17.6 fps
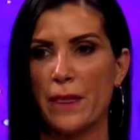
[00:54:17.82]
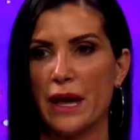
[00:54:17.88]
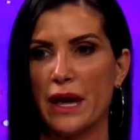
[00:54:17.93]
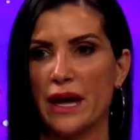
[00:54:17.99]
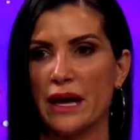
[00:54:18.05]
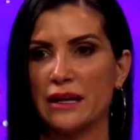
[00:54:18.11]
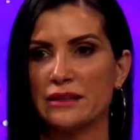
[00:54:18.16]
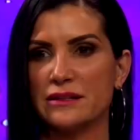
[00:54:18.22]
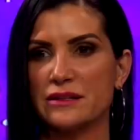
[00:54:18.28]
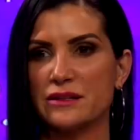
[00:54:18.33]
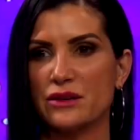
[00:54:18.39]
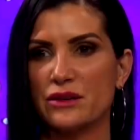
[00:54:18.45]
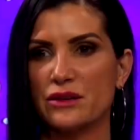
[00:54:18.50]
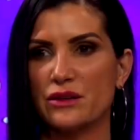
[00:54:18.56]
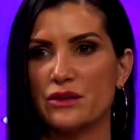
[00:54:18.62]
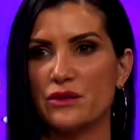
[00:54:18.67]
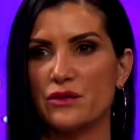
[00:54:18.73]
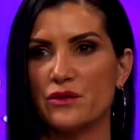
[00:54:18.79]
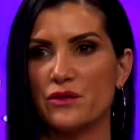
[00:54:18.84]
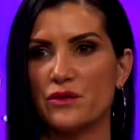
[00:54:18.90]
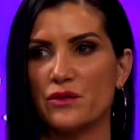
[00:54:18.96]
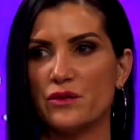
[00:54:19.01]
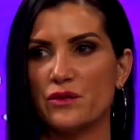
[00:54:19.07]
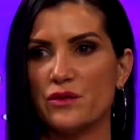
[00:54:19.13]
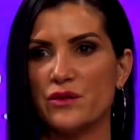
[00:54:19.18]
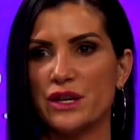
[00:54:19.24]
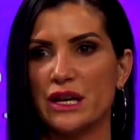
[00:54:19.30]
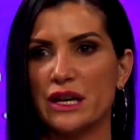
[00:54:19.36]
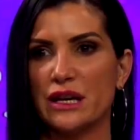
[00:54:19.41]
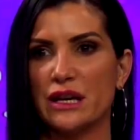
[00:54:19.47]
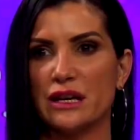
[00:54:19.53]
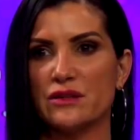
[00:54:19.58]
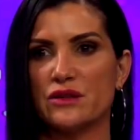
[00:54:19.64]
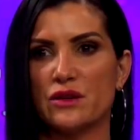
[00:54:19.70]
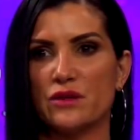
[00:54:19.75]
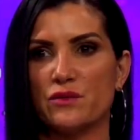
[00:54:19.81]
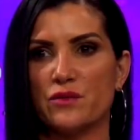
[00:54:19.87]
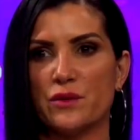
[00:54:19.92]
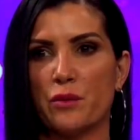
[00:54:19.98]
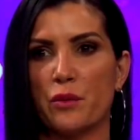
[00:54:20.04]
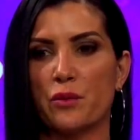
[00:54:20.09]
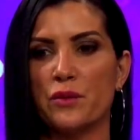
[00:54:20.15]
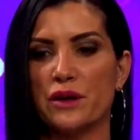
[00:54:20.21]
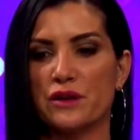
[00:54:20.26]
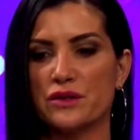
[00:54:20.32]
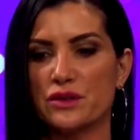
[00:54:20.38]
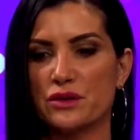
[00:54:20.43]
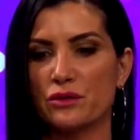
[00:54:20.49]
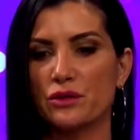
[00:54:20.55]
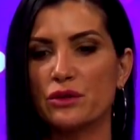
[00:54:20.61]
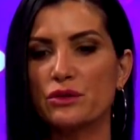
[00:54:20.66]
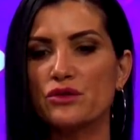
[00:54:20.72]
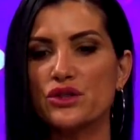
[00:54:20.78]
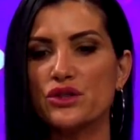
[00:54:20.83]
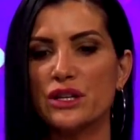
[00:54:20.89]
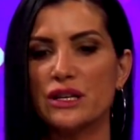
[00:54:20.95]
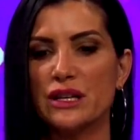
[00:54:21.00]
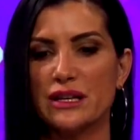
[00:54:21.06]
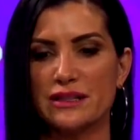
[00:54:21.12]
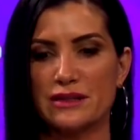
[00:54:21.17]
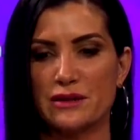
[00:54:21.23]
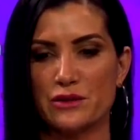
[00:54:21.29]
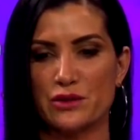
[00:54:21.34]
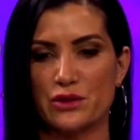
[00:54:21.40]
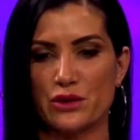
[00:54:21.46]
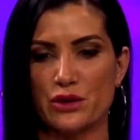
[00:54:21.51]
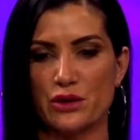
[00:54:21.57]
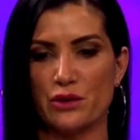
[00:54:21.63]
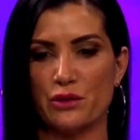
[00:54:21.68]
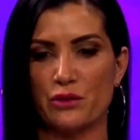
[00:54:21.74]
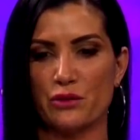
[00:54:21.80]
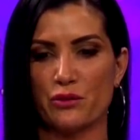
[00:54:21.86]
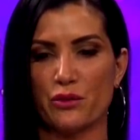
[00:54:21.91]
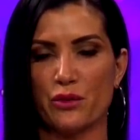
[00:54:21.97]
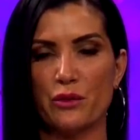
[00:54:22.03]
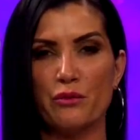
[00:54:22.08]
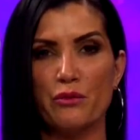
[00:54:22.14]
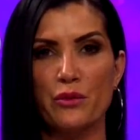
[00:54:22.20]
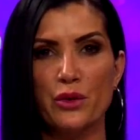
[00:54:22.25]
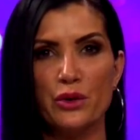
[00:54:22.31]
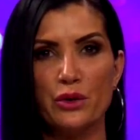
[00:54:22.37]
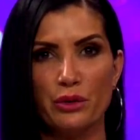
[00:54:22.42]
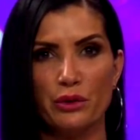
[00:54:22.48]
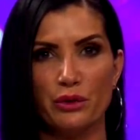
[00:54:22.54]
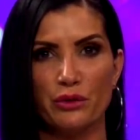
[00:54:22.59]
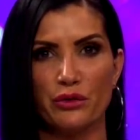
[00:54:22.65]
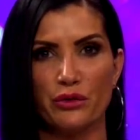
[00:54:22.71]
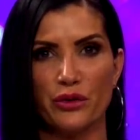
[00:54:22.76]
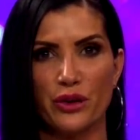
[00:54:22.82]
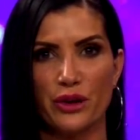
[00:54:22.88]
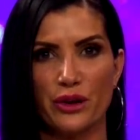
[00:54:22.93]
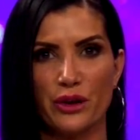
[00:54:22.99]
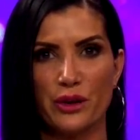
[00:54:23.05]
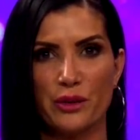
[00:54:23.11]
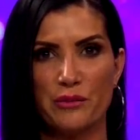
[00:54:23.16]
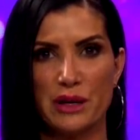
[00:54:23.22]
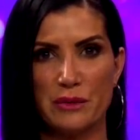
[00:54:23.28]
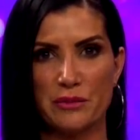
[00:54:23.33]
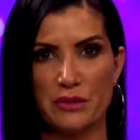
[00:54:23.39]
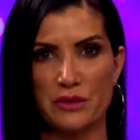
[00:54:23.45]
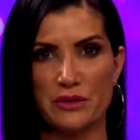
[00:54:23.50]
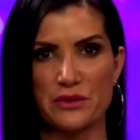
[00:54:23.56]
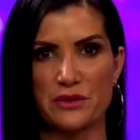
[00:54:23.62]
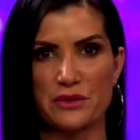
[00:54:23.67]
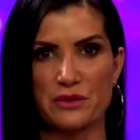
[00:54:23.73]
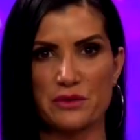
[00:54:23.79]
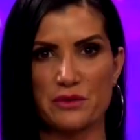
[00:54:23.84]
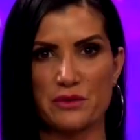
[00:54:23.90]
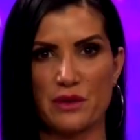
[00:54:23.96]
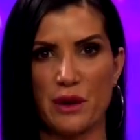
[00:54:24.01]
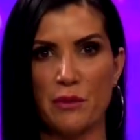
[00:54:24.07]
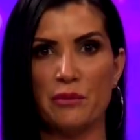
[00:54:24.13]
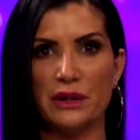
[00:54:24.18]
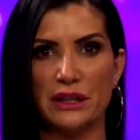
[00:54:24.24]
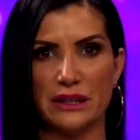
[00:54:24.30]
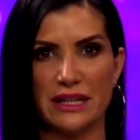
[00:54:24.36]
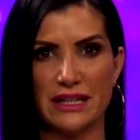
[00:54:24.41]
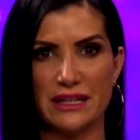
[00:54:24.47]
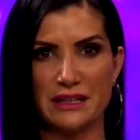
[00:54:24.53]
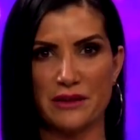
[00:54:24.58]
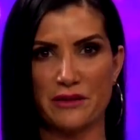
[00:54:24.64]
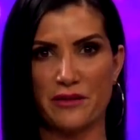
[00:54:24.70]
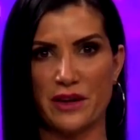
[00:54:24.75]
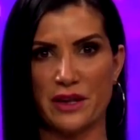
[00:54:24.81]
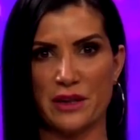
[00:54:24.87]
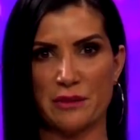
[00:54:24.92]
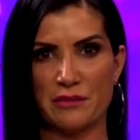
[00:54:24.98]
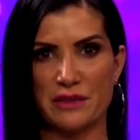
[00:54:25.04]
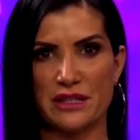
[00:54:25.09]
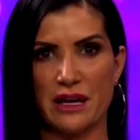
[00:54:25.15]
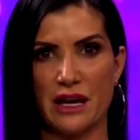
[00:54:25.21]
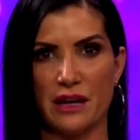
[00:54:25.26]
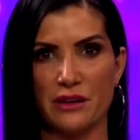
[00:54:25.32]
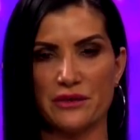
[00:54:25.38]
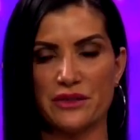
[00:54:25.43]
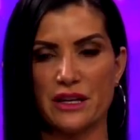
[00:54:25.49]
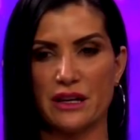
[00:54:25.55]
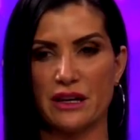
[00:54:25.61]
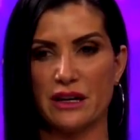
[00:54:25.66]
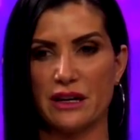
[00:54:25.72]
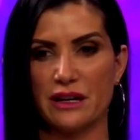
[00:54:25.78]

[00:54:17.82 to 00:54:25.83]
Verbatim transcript: And the solution isn't to remove people's ability to defend themselves.